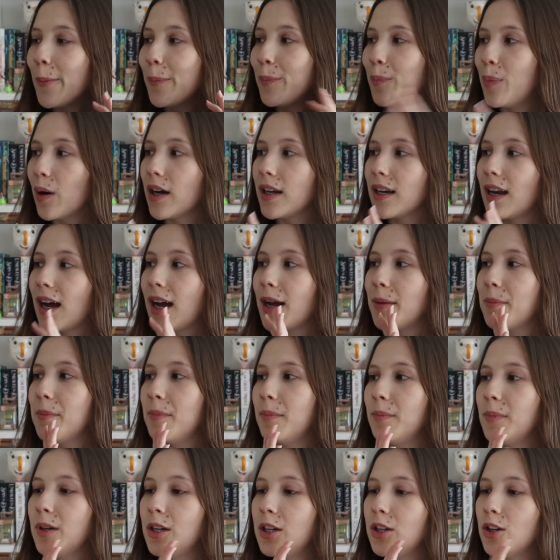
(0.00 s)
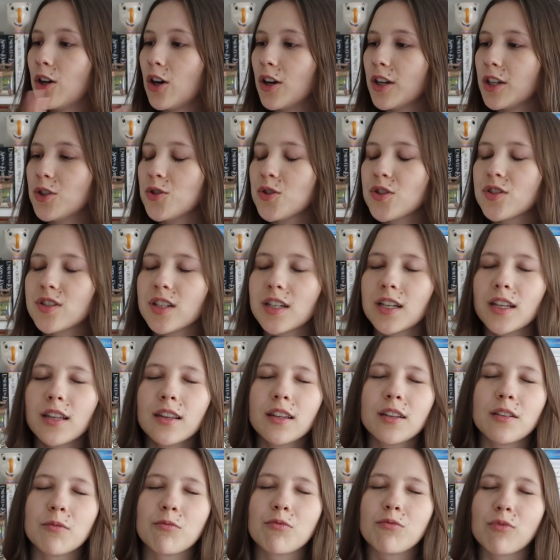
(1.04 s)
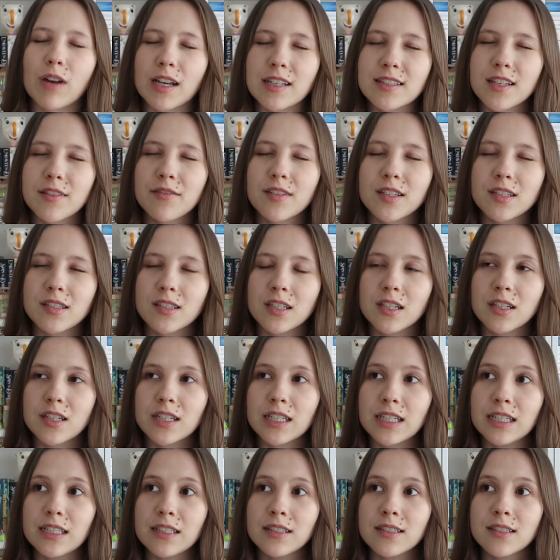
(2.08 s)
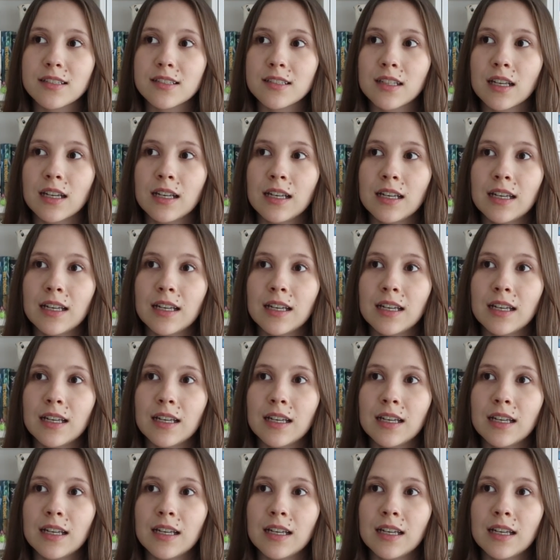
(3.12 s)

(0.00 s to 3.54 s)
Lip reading: but I'm not interested in the rest of the series,